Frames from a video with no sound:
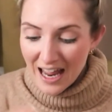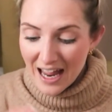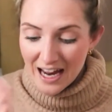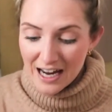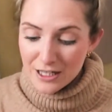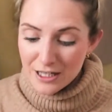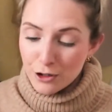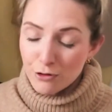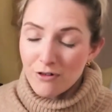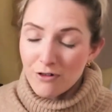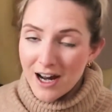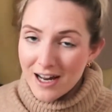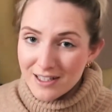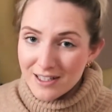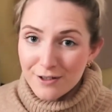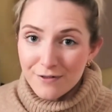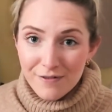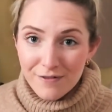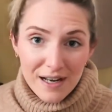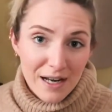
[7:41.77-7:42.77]
it's great
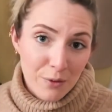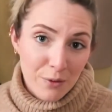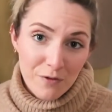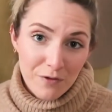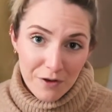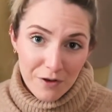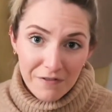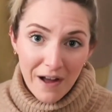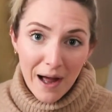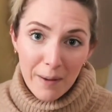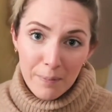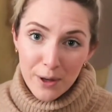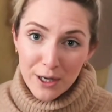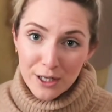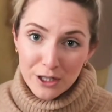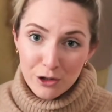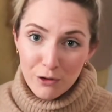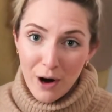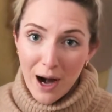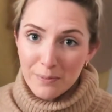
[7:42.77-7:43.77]
to fill it with your fabric
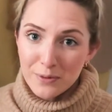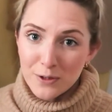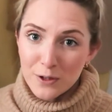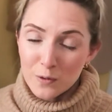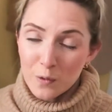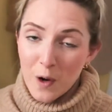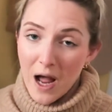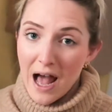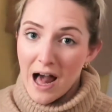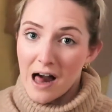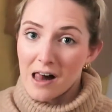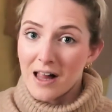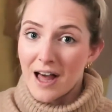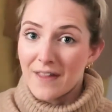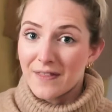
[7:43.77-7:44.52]
scraps as well.